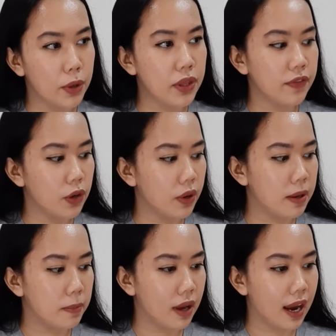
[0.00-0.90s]
both of you
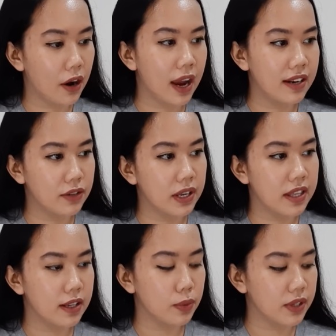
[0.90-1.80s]
are
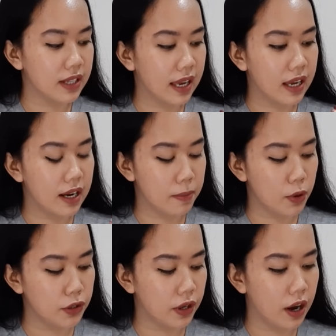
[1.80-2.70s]
entering things with like an
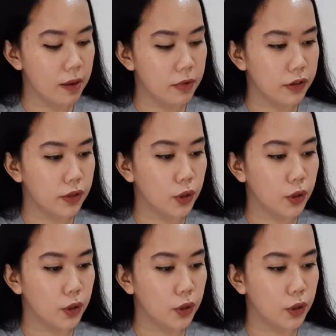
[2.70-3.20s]
emotional armor.